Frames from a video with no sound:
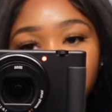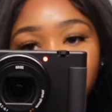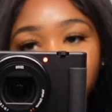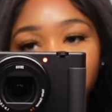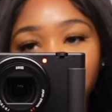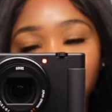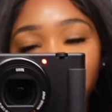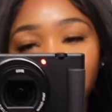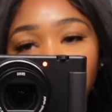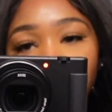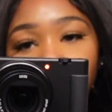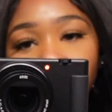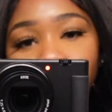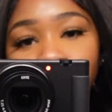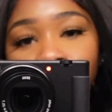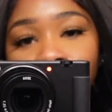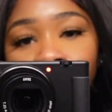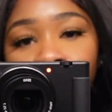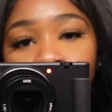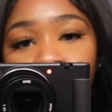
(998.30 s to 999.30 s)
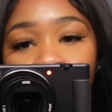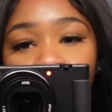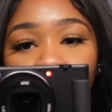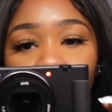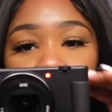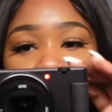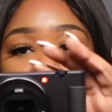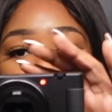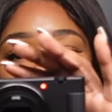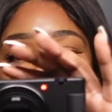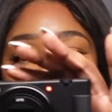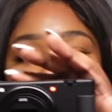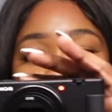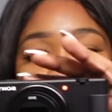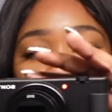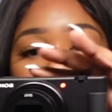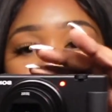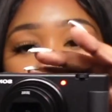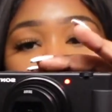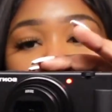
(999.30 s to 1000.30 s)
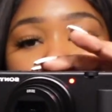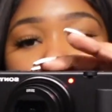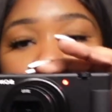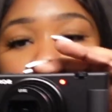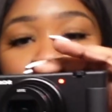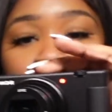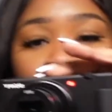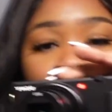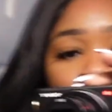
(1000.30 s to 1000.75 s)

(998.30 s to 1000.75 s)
for this. Oh my gosh.